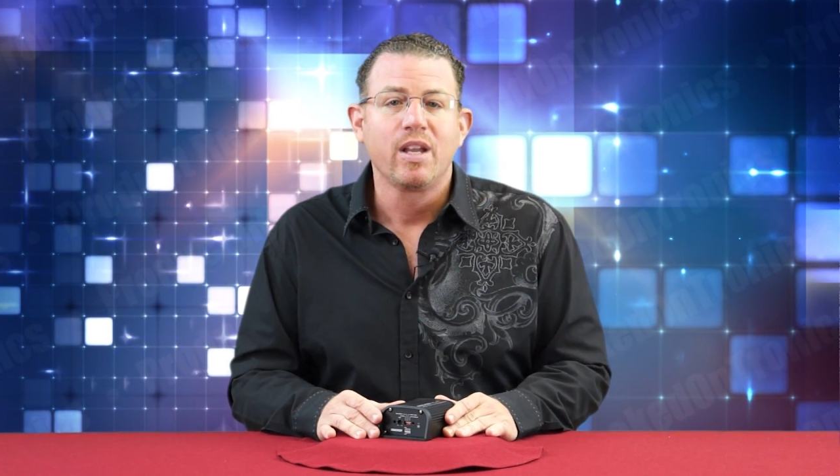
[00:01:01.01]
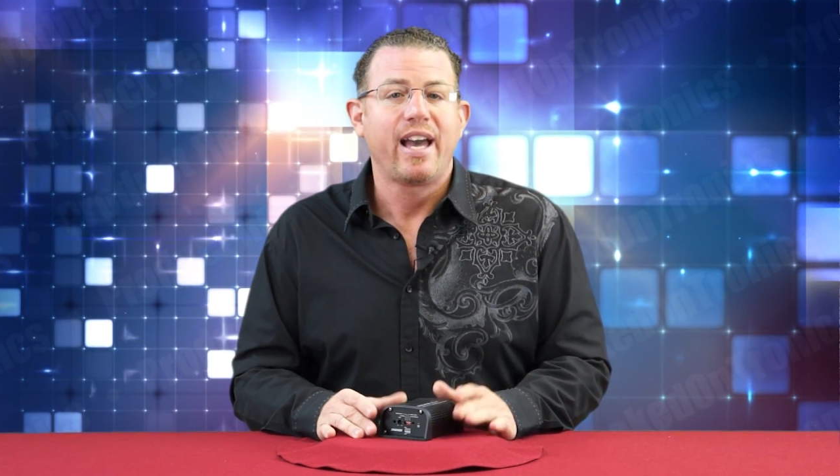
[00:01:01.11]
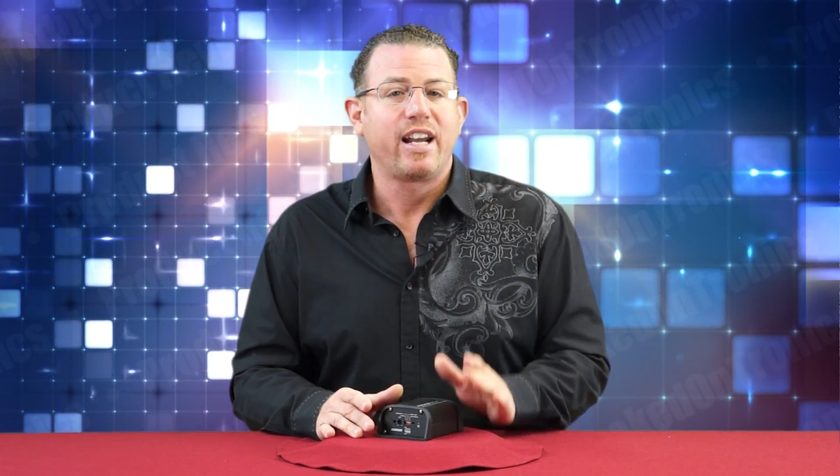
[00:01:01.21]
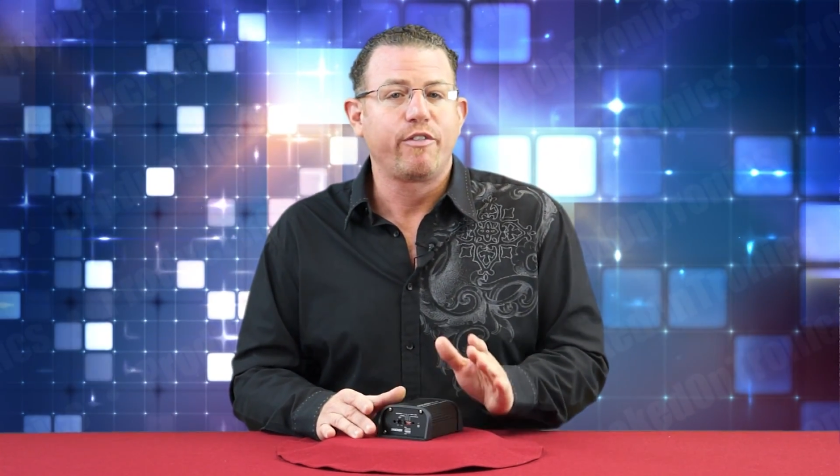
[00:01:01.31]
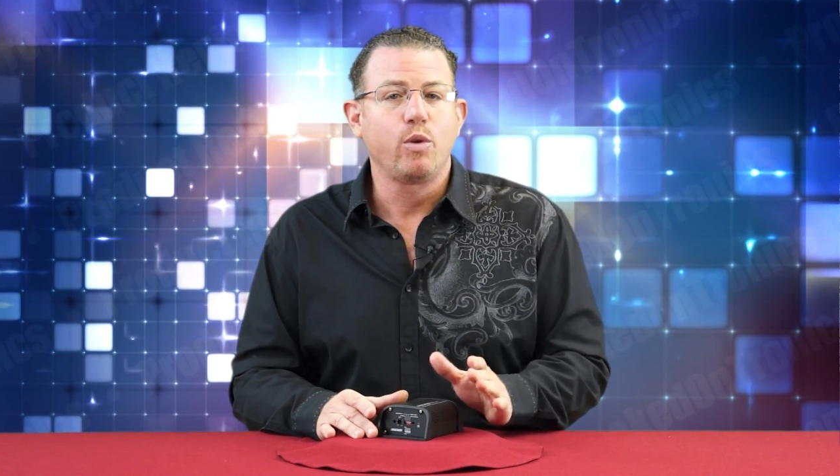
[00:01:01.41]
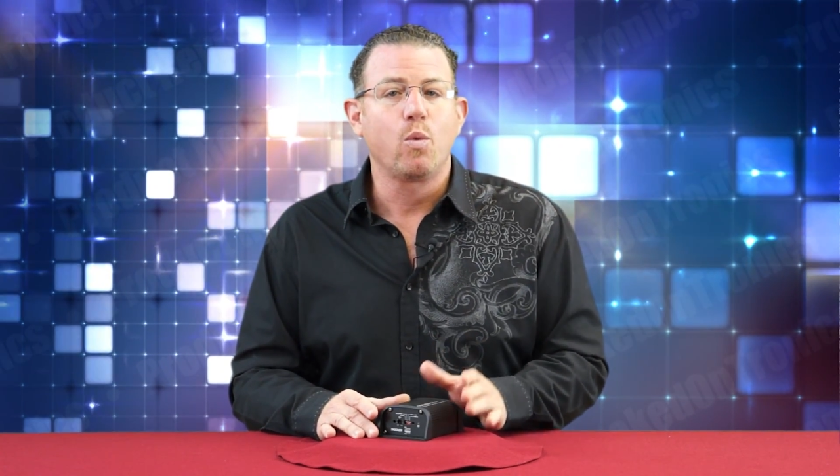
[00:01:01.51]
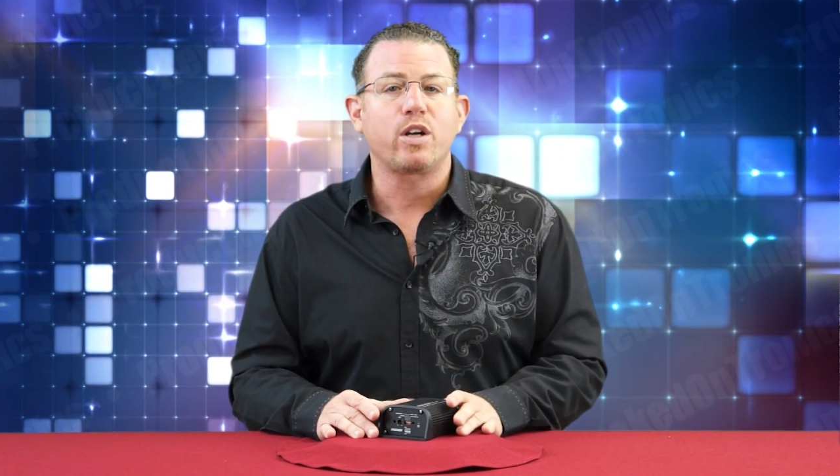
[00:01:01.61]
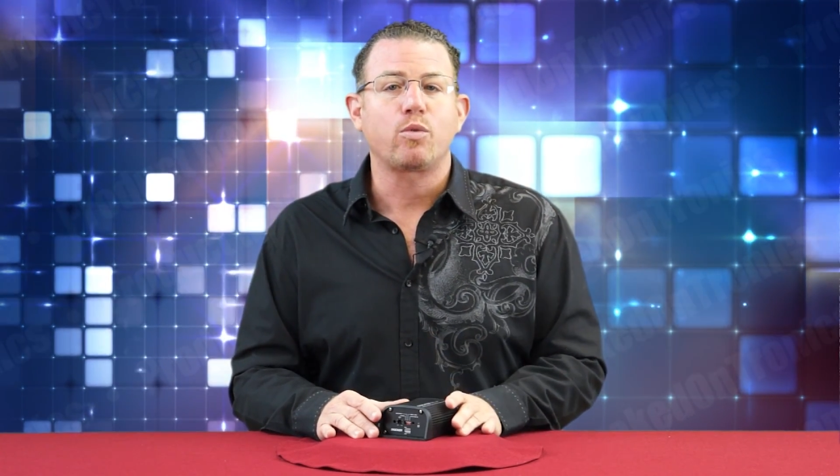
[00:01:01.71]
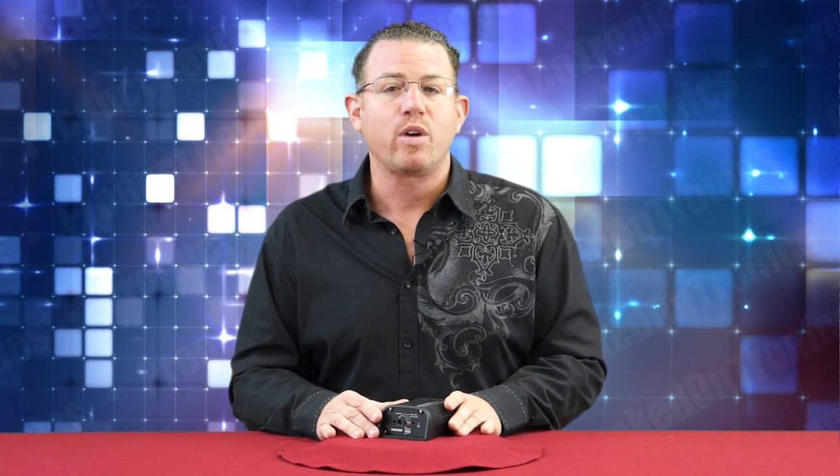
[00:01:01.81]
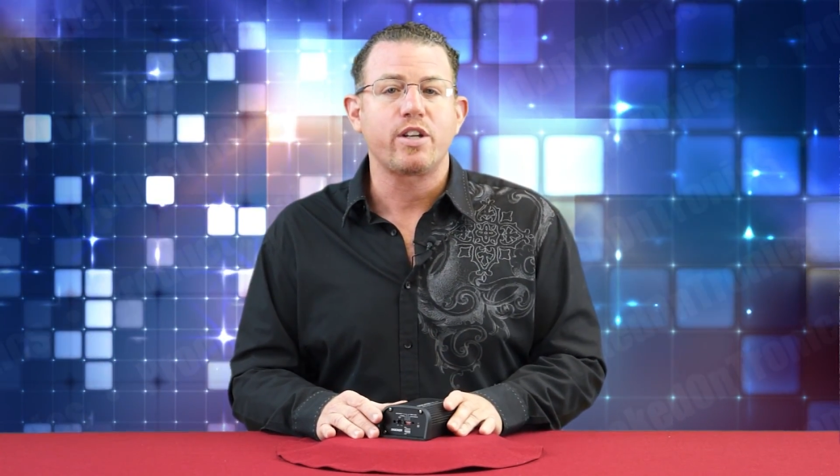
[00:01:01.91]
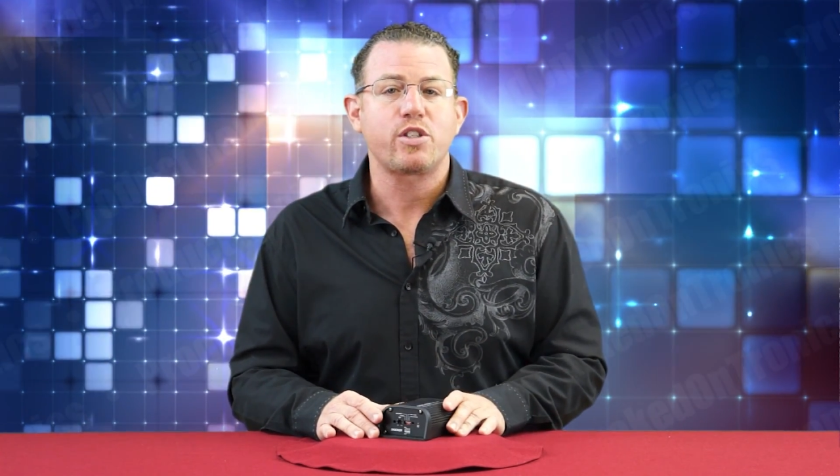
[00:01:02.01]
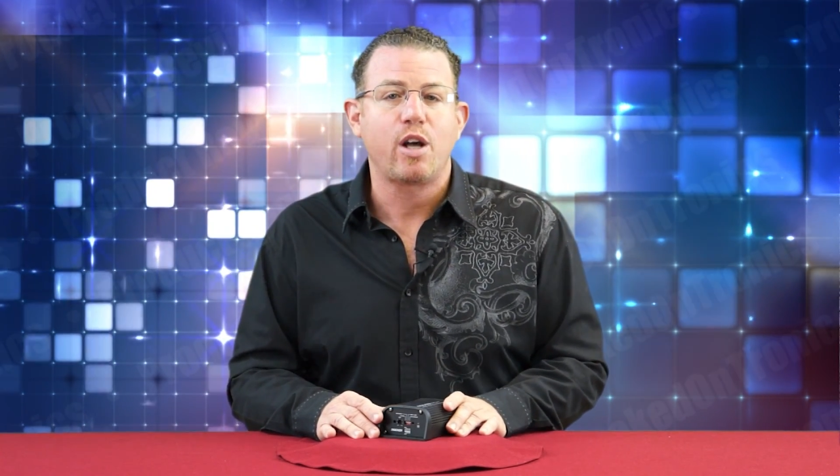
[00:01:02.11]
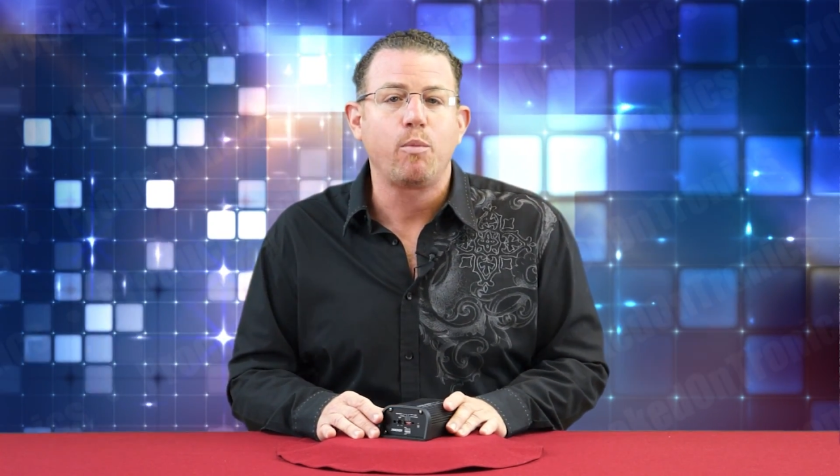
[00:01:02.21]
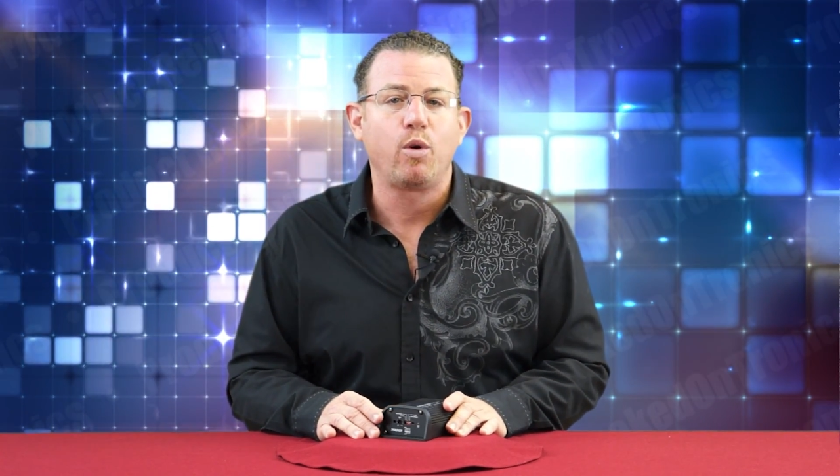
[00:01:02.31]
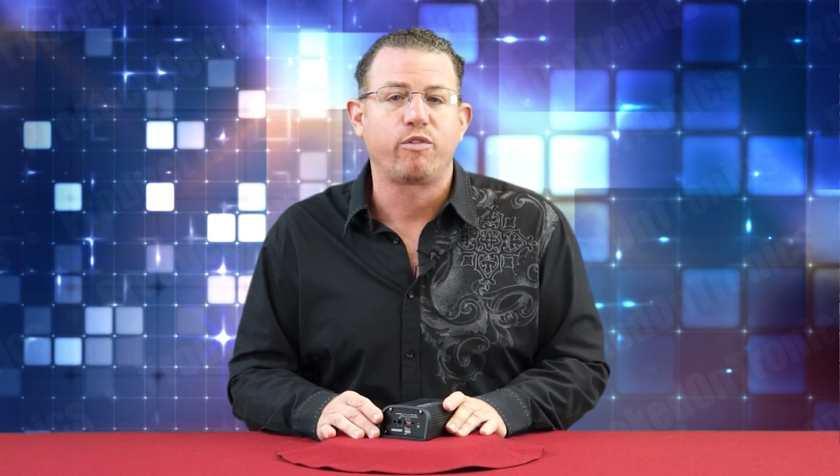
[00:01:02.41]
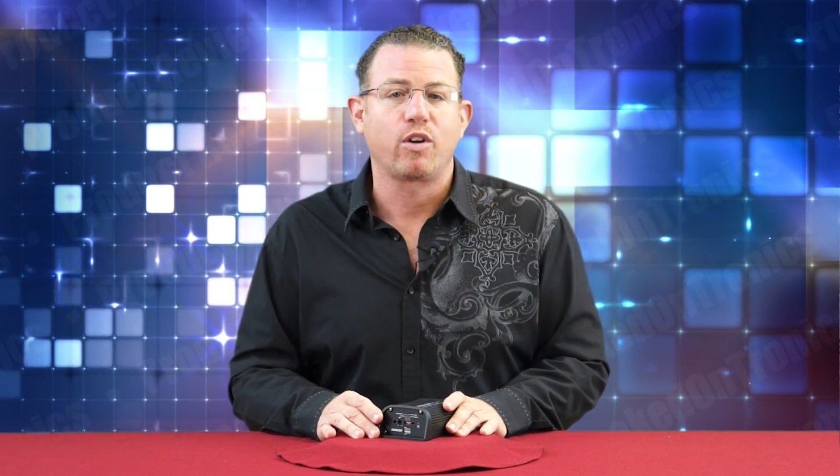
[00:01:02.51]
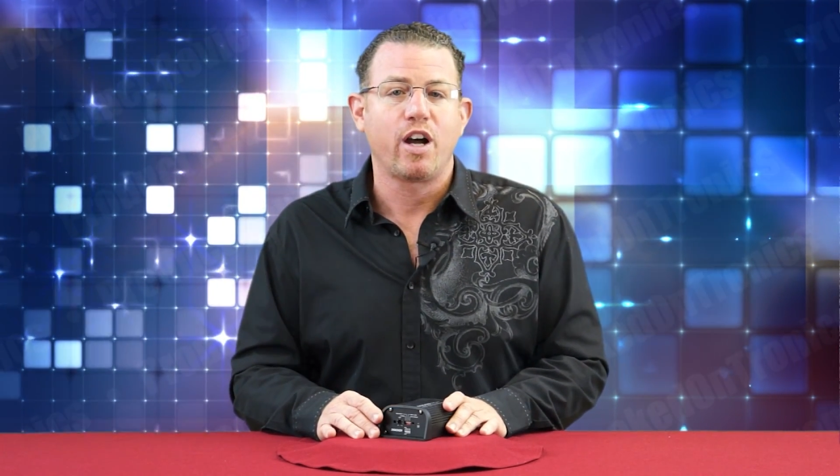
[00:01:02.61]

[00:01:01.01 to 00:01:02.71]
And if you want to run a subwoofer